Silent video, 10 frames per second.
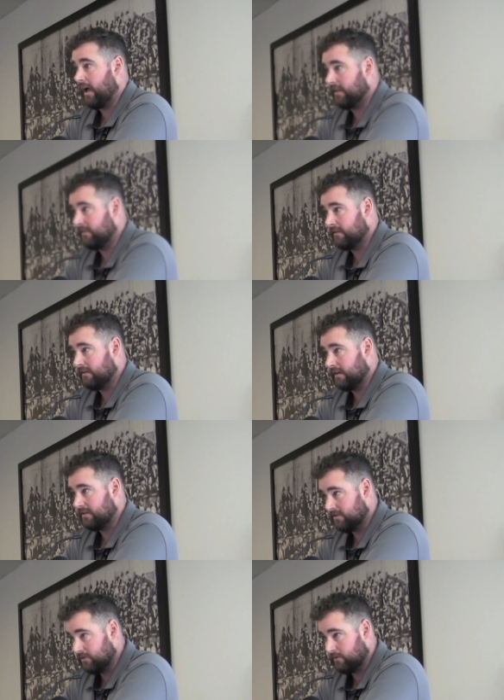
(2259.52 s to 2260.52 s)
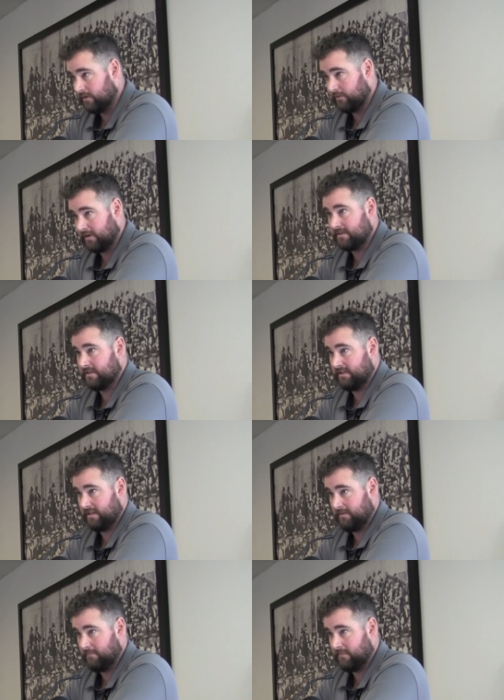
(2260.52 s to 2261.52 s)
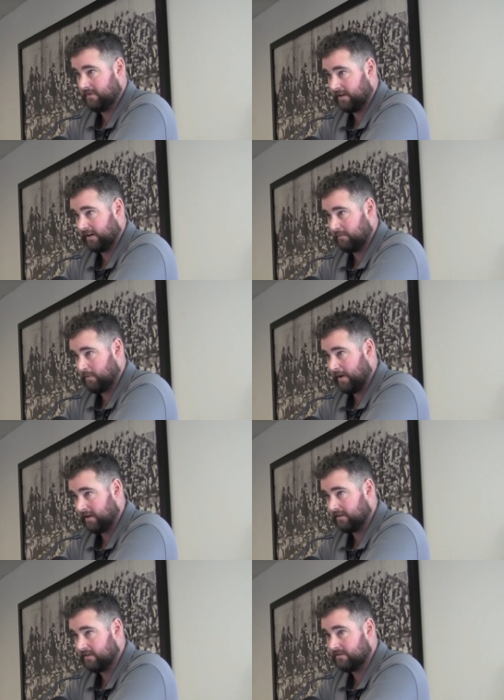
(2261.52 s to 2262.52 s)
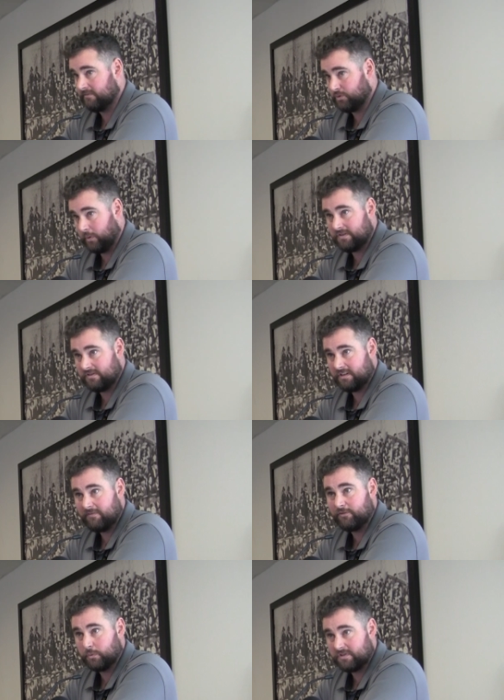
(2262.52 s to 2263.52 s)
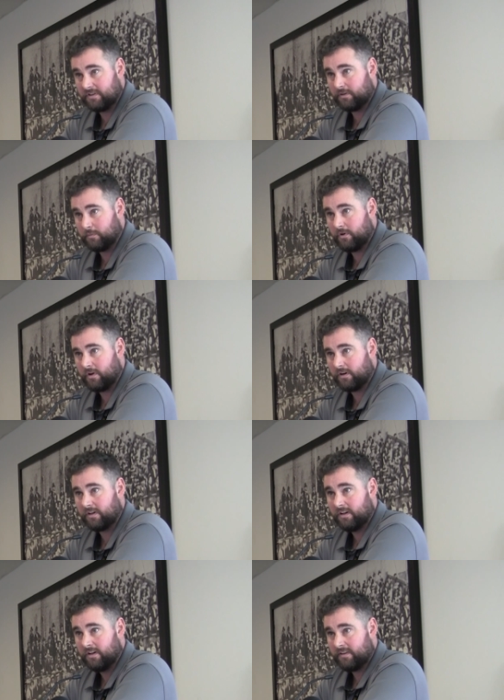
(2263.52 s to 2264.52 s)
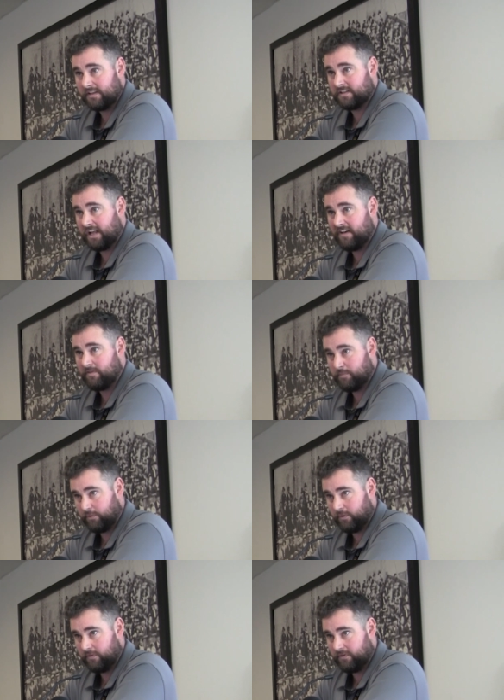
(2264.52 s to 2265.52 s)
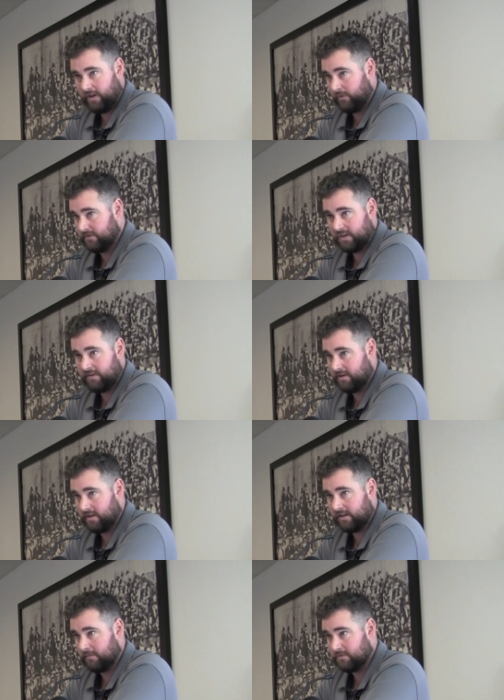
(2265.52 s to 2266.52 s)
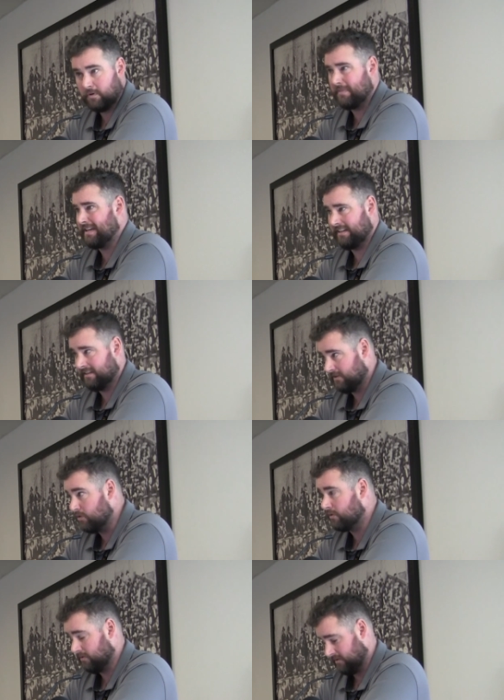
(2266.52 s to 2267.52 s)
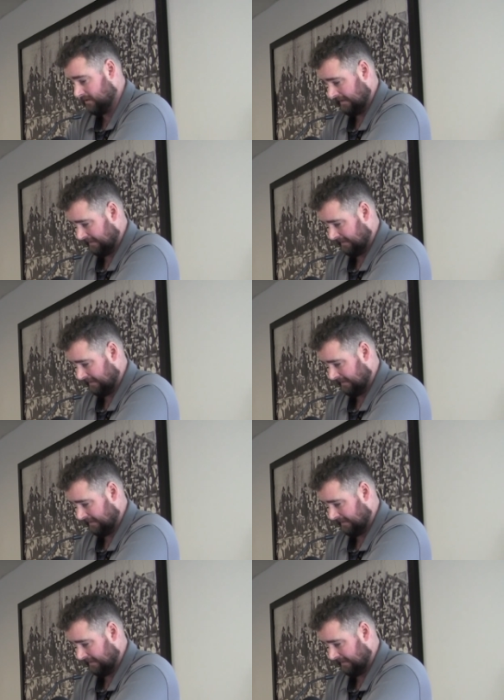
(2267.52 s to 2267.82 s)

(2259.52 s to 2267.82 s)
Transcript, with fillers: and it's you and the rest of the team that are going to be making the choices and influencing the work that's going to have improved health and safety outcomes, not me, you.